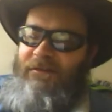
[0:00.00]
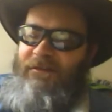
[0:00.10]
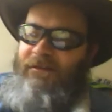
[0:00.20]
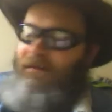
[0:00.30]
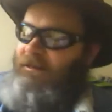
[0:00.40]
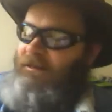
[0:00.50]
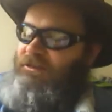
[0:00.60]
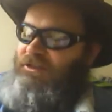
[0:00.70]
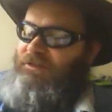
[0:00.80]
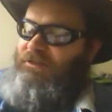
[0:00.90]
it's just
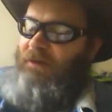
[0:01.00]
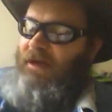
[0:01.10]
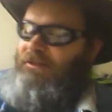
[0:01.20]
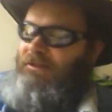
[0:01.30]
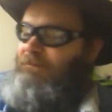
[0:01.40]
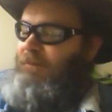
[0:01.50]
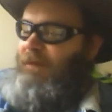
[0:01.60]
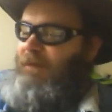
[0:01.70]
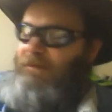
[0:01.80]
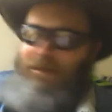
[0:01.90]
some awesome
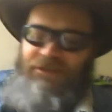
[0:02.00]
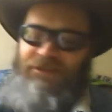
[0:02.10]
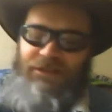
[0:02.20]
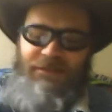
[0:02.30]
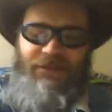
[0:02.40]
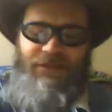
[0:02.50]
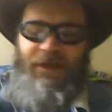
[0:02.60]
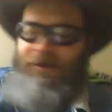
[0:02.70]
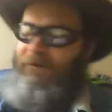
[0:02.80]
teachings on